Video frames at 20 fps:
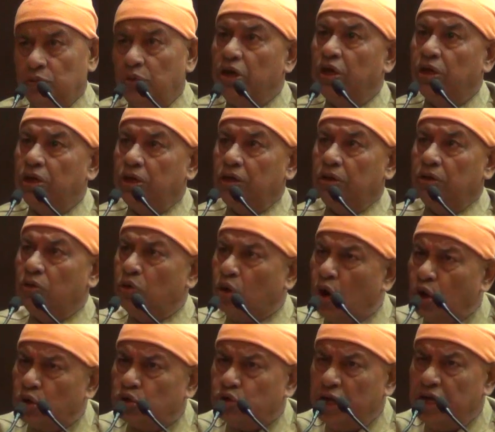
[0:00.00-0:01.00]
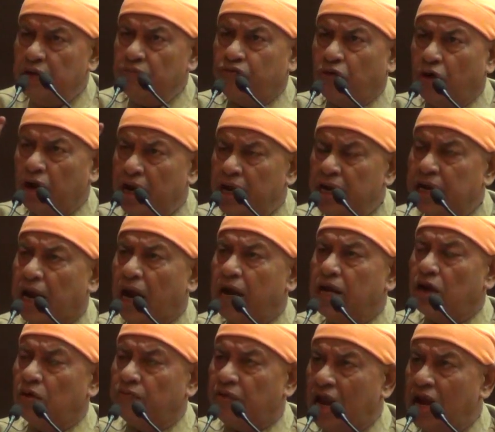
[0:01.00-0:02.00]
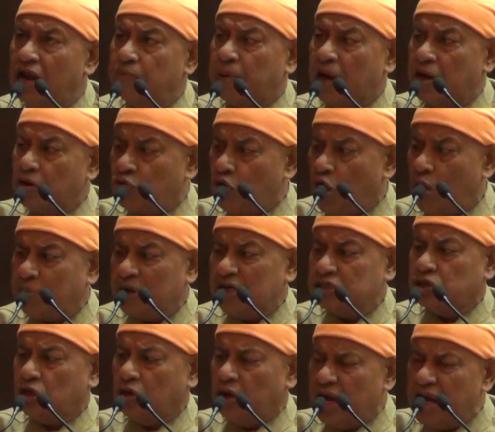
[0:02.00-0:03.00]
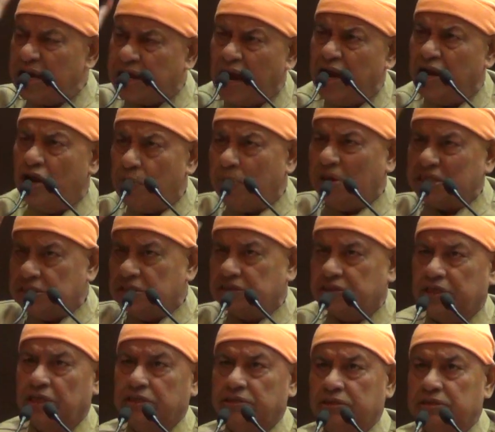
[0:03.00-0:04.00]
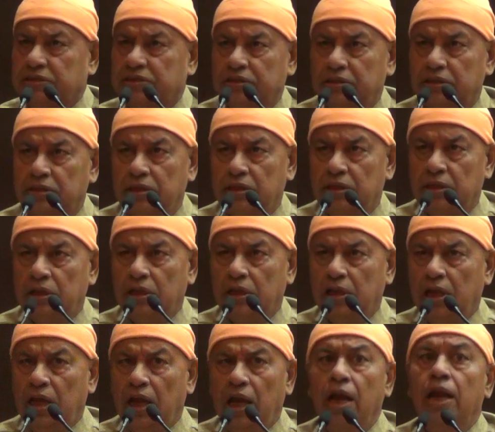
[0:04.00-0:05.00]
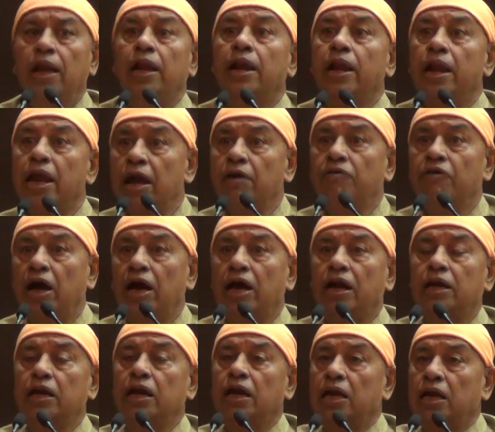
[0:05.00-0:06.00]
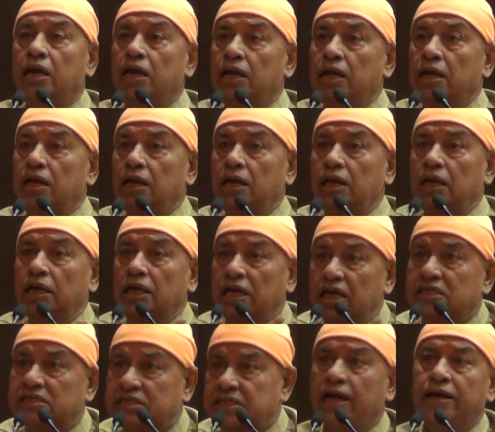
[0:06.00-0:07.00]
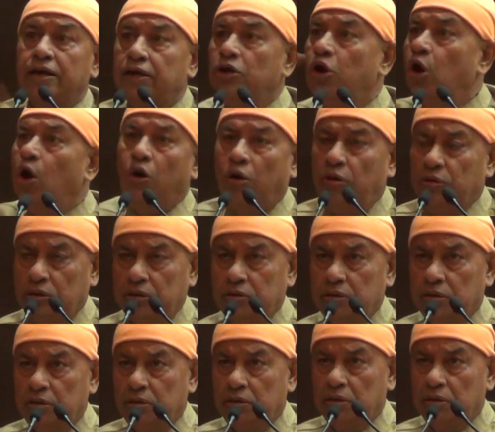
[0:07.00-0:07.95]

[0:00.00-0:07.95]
we go to him for any kind of help and cooperation or any kind of assistance, never he said no.